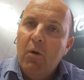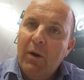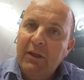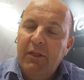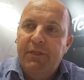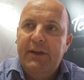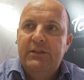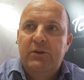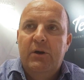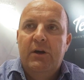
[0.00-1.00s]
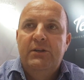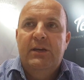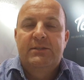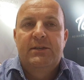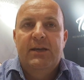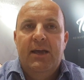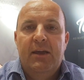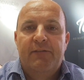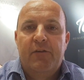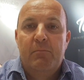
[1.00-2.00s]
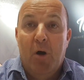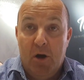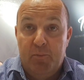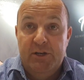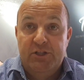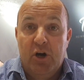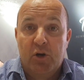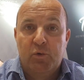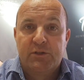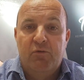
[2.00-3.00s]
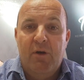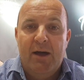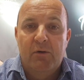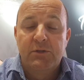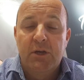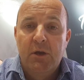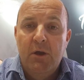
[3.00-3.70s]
One of the things you heard yesterday from Marc Pritchard was around